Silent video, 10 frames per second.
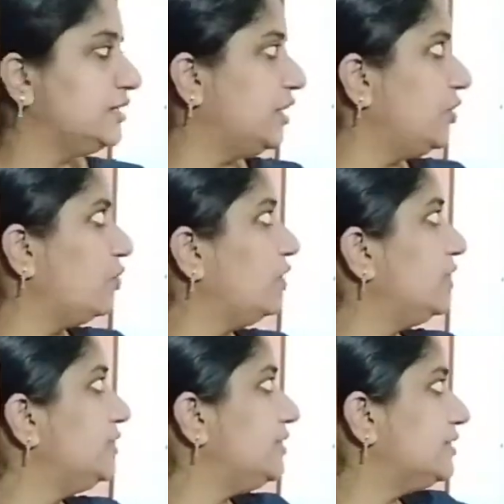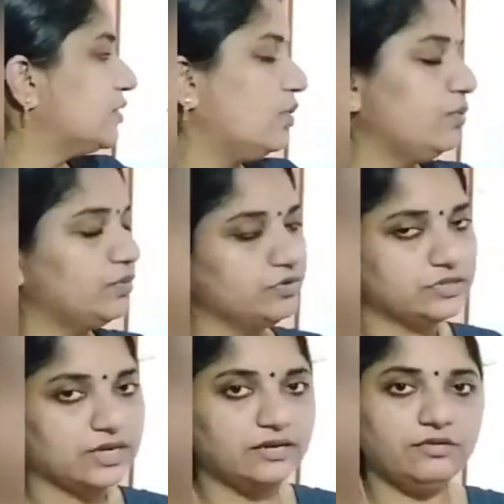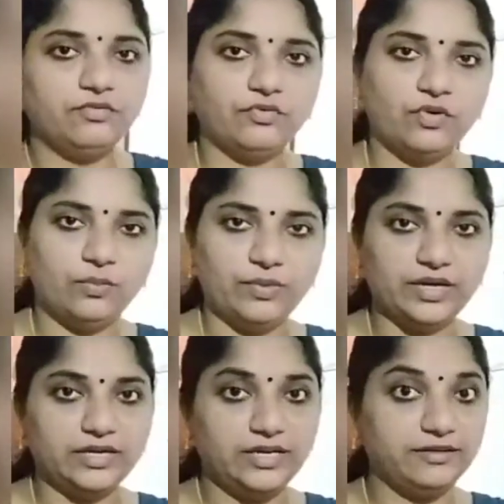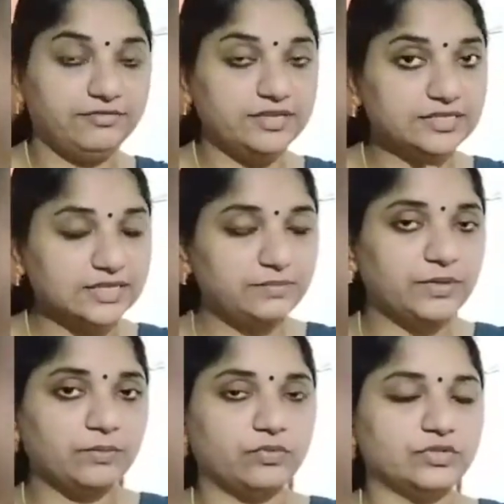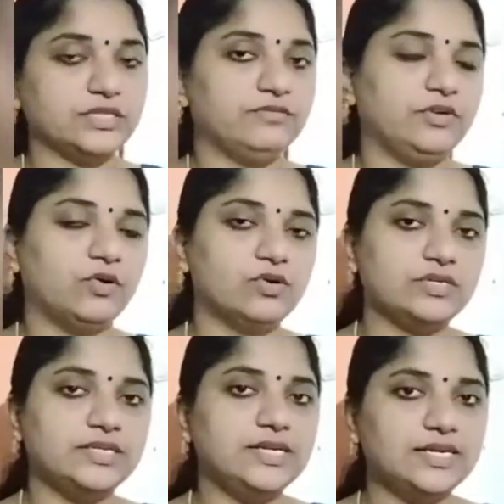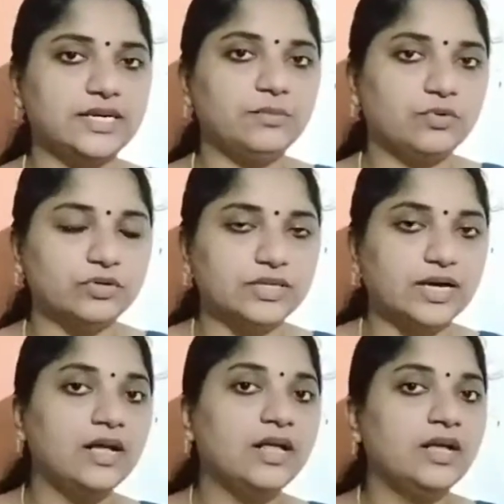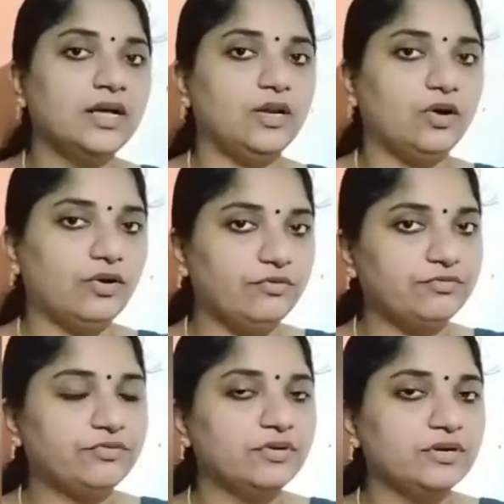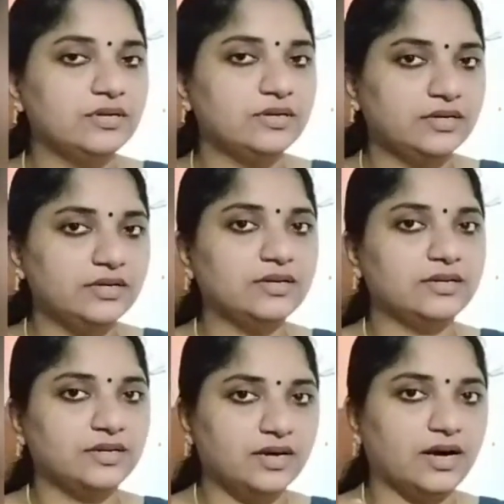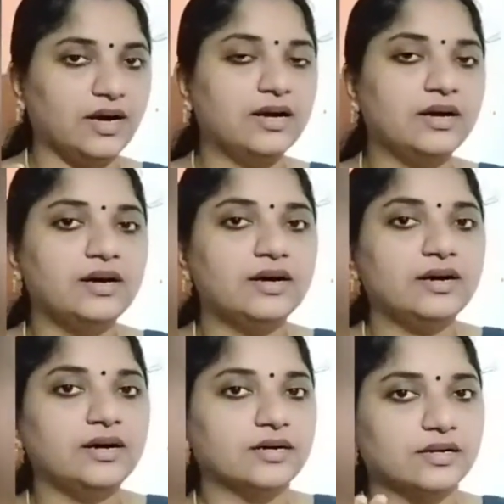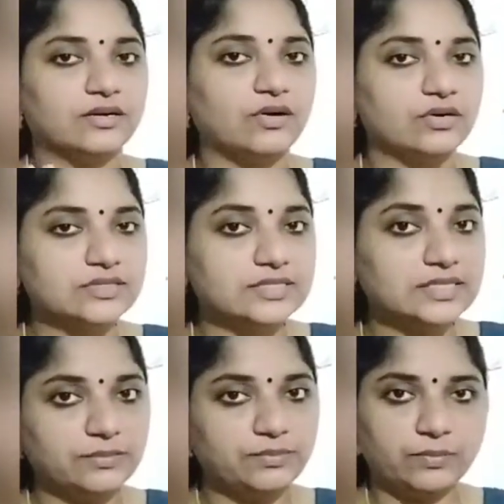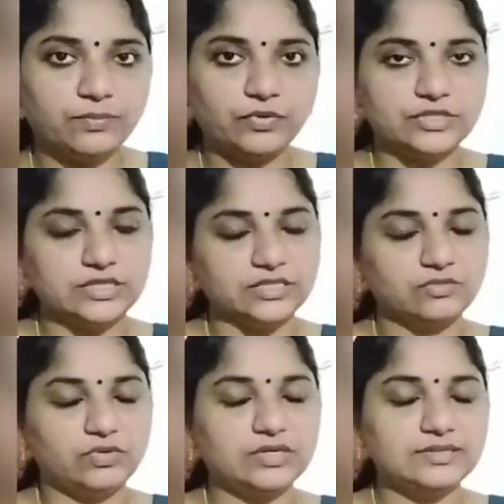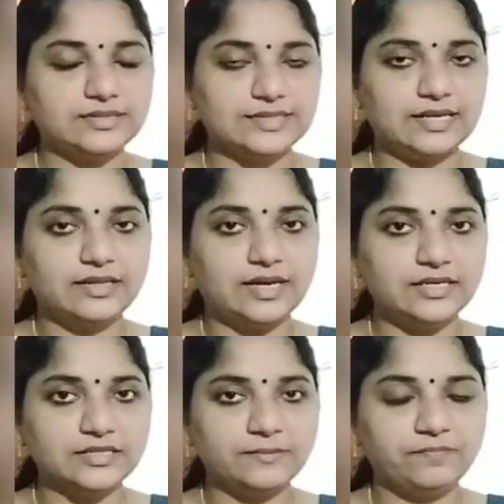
Then only these compounds are formed in a fixed proportion. We already learned about the law of constant proportions. What it say that?